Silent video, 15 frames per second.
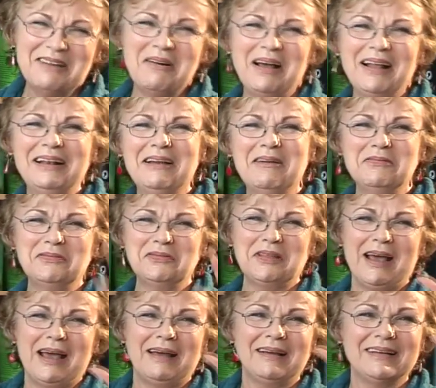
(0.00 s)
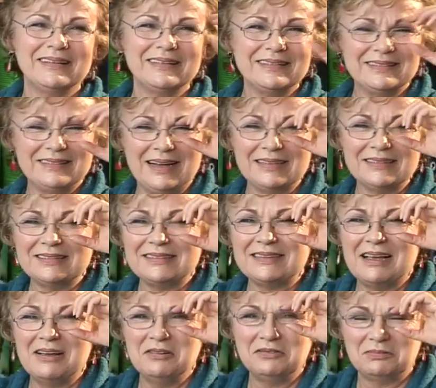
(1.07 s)
Oh, I love that. That's
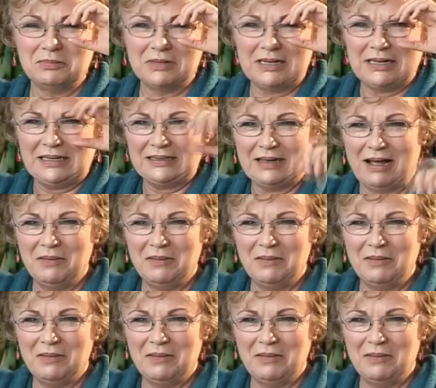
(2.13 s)
so sweet.